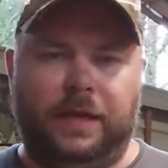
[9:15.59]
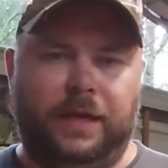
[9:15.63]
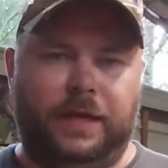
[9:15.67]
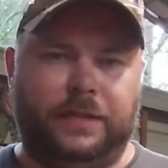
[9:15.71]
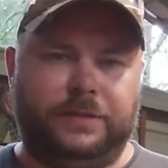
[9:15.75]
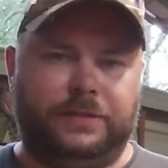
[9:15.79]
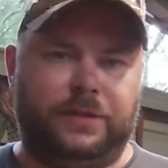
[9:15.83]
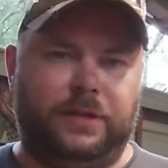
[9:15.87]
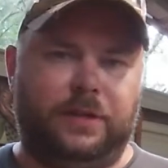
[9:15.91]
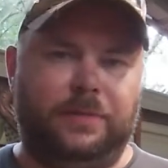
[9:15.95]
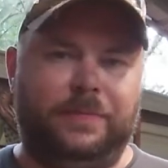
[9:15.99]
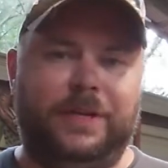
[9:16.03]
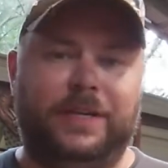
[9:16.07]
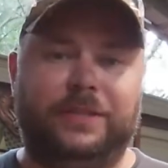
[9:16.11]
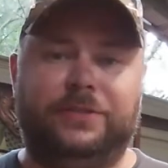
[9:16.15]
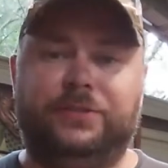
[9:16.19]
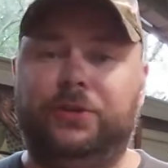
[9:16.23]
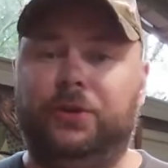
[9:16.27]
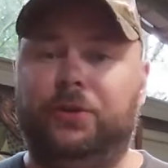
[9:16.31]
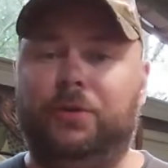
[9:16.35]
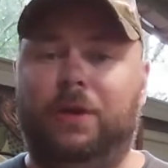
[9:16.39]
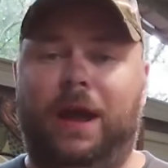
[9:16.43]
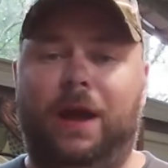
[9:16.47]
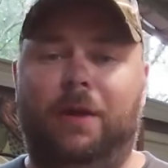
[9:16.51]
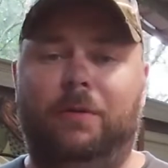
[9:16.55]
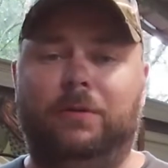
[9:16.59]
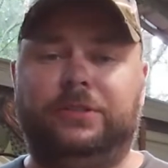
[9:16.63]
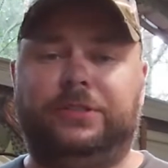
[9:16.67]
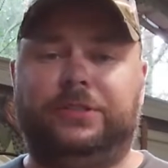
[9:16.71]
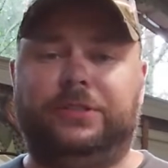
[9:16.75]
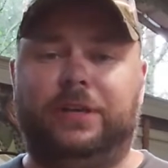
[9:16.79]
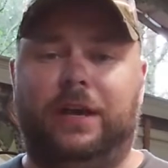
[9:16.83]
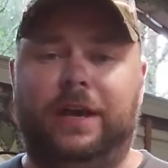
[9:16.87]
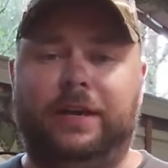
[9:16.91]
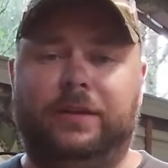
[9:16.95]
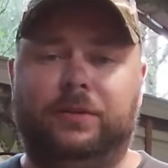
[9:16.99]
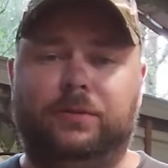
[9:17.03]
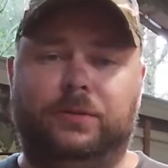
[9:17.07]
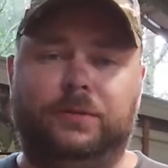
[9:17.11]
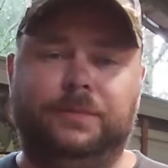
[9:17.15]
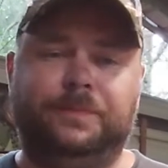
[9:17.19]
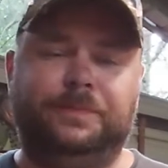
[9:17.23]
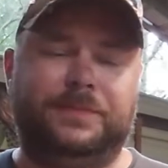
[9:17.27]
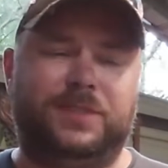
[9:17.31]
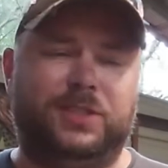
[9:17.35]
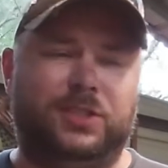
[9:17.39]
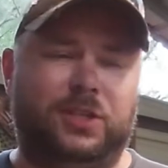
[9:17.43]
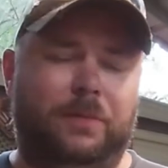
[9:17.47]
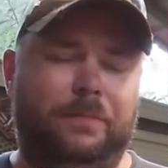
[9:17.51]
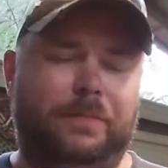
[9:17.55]
It's going to be a 2-hour cycle.
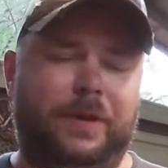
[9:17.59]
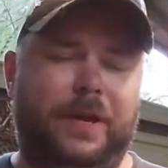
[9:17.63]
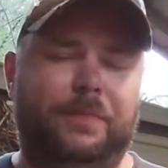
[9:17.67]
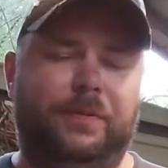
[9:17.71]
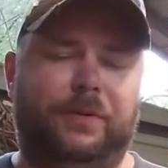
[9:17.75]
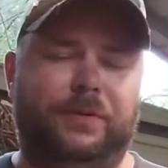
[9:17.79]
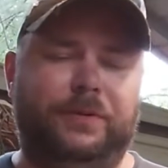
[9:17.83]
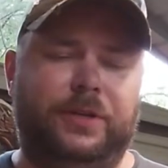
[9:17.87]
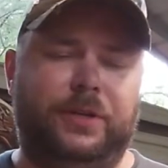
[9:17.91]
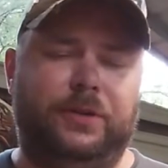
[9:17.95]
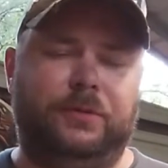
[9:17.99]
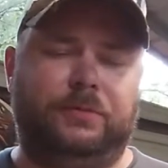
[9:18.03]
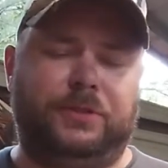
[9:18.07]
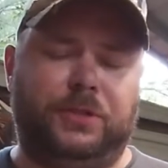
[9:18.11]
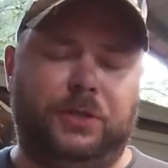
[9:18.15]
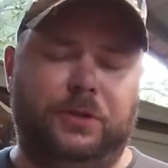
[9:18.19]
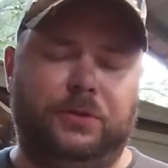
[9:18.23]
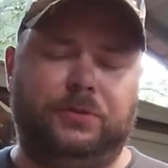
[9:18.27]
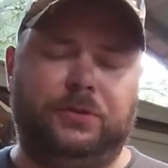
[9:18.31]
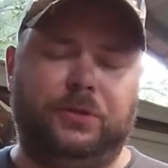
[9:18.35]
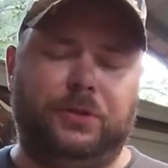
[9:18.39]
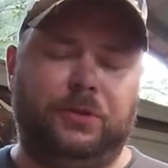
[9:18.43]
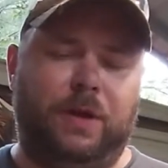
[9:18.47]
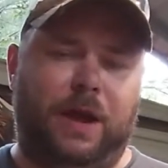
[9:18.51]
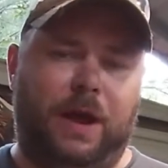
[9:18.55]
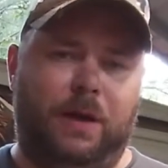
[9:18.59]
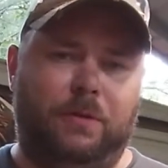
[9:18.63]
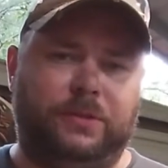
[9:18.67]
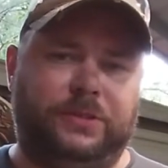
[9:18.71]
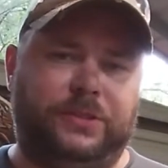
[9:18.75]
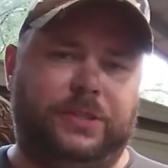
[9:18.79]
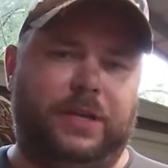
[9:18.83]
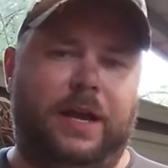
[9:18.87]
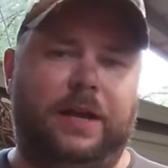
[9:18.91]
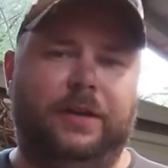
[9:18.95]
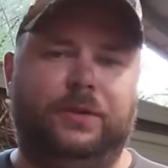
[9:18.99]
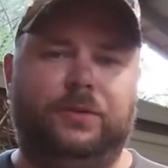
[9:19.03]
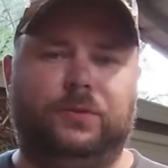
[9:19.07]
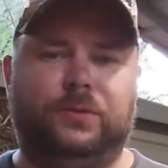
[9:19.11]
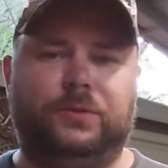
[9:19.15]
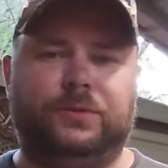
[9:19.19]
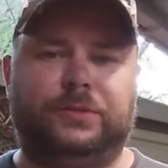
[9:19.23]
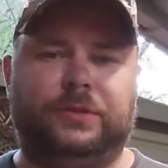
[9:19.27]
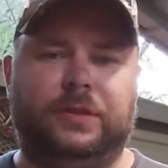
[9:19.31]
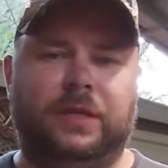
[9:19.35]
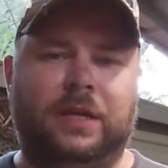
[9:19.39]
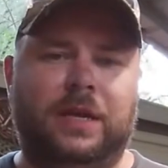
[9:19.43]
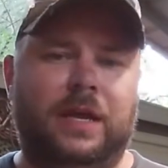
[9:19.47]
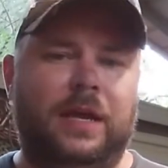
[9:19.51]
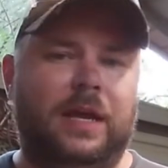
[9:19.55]
Some people do 2 2-hour
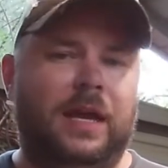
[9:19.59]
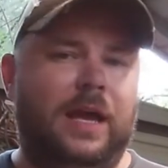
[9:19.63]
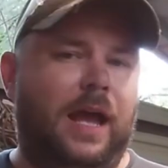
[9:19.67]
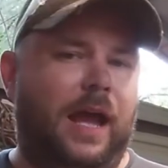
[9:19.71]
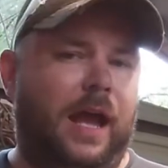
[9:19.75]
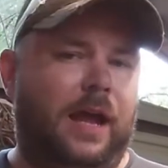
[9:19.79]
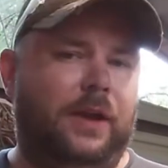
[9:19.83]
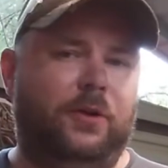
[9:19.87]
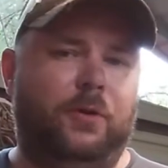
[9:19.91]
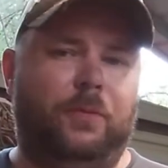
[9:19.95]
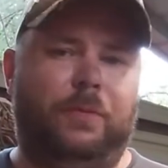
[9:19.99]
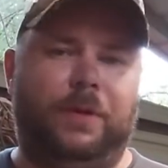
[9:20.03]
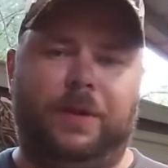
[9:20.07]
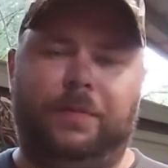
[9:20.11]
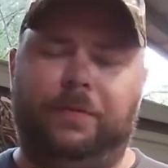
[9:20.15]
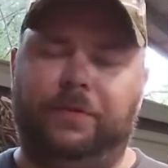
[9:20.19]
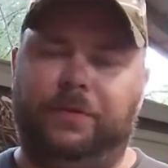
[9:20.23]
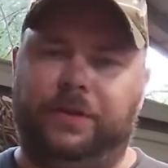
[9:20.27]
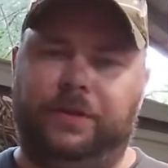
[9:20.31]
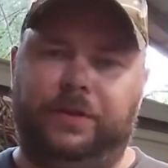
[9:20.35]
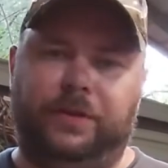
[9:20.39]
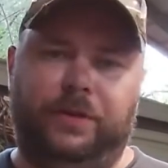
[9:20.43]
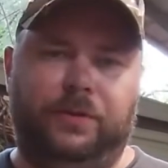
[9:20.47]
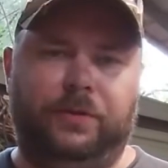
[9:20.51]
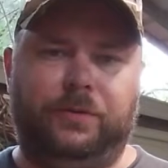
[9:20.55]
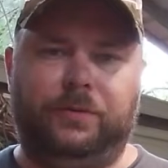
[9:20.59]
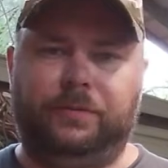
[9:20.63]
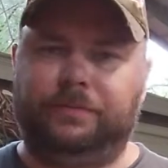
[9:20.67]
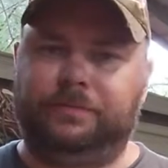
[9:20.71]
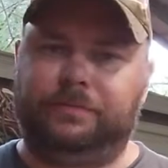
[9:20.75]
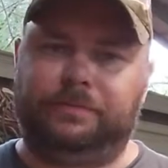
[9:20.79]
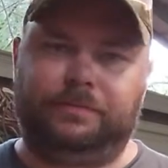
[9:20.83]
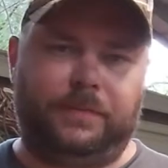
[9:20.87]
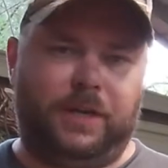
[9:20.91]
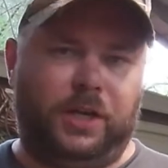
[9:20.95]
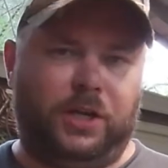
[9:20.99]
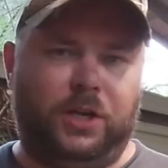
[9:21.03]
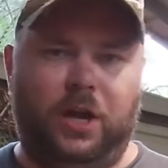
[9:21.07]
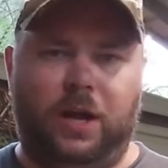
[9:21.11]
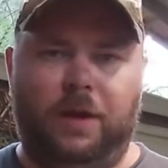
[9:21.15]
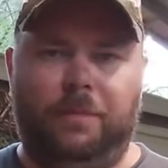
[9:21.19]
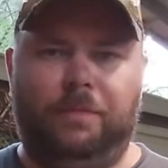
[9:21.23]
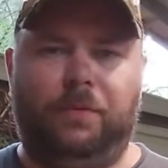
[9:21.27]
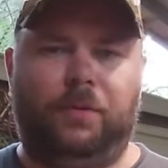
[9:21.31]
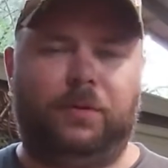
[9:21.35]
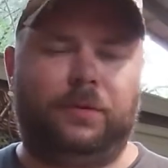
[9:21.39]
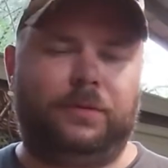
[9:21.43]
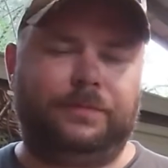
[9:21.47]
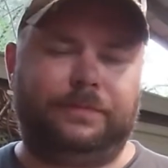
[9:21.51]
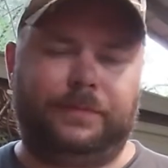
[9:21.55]
cycles. I know people that do a
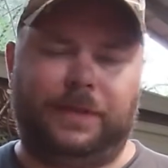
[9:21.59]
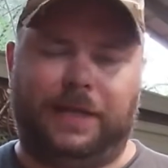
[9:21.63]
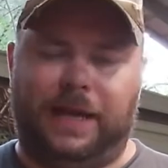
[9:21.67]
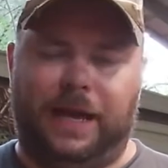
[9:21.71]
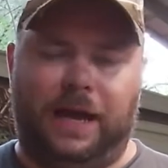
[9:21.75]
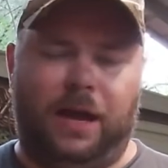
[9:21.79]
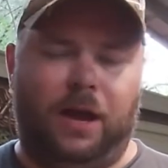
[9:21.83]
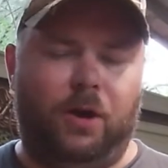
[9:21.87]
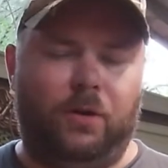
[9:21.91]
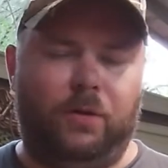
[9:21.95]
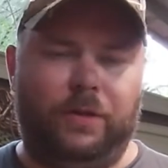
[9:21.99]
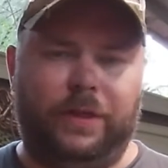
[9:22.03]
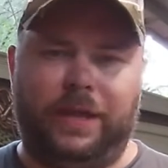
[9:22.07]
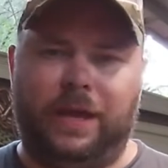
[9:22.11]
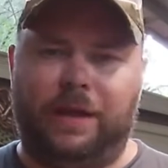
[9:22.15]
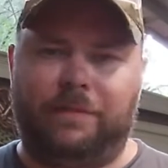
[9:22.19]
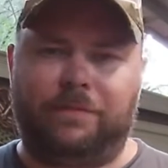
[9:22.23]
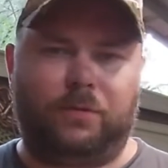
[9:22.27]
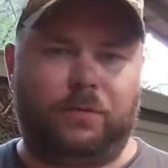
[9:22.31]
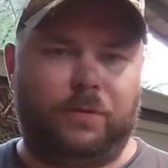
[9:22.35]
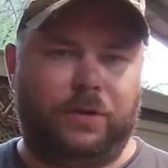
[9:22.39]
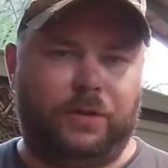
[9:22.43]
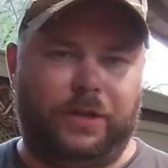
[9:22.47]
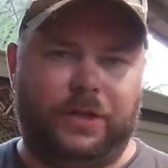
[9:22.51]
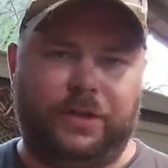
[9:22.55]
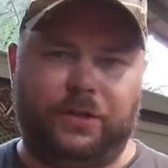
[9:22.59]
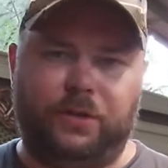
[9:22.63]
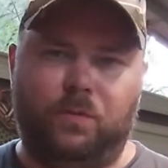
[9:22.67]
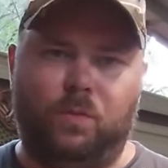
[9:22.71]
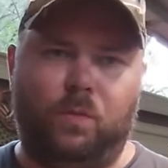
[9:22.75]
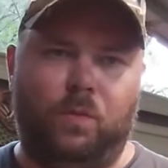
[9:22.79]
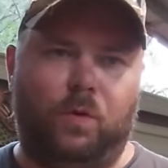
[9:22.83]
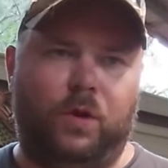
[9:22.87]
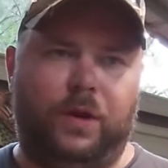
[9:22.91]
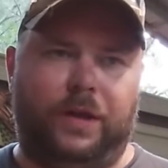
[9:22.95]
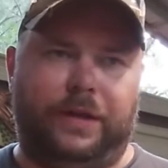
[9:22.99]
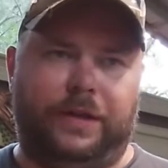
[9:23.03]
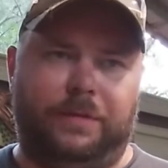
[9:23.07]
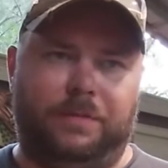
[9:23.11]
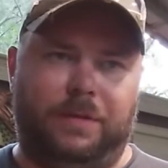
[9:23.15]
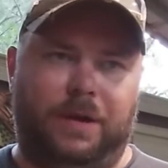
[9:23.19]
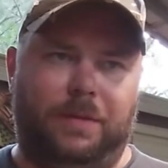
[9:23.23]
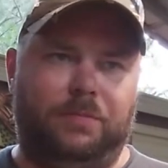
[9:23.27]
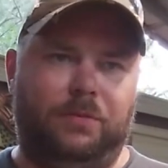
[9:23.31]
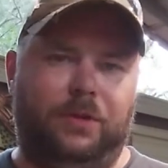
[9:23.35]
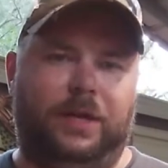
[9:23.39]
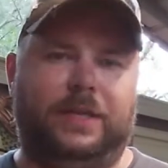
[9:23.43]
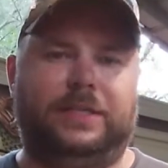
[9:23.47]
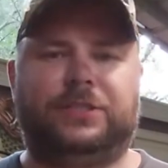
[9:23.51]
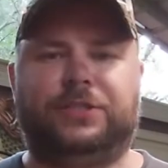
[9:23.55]
couple. I only ever really do 1, and my
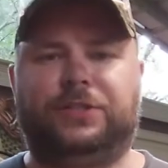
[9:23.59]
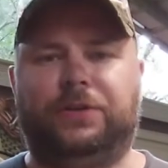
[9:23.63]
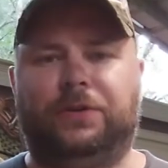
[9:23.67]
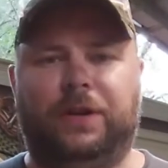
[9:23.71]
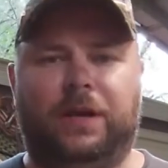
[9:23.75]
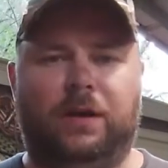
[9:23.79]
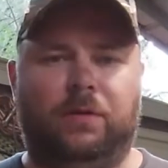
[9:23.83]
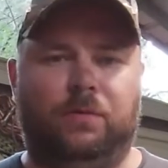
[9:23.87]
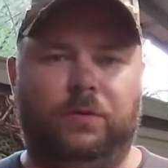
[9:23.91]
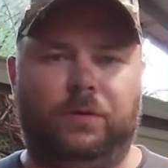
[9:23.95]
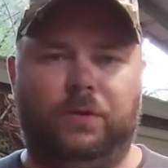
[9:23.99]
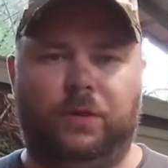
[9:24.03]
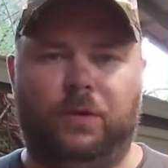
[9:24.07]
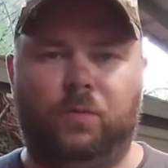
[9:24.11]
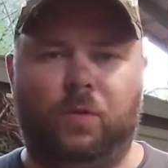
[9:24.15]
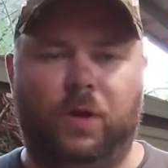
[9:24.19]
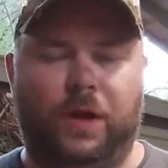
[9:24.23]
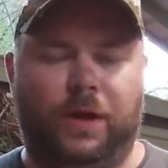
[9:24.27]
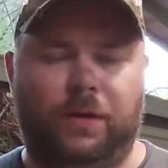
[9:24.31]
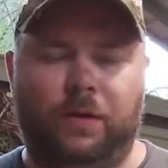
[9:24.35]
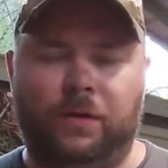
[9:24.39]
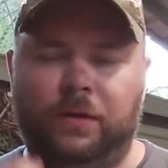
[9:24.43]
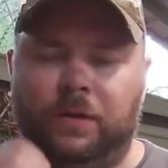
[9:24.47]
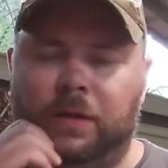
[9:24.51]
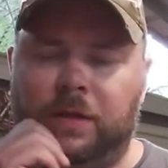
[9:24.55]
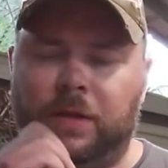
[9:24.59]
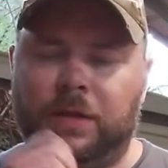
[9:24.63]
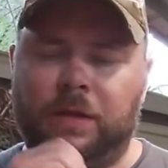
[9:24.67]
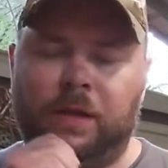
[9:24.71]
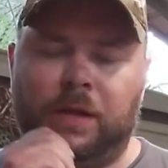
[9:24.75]
blades turn out really well.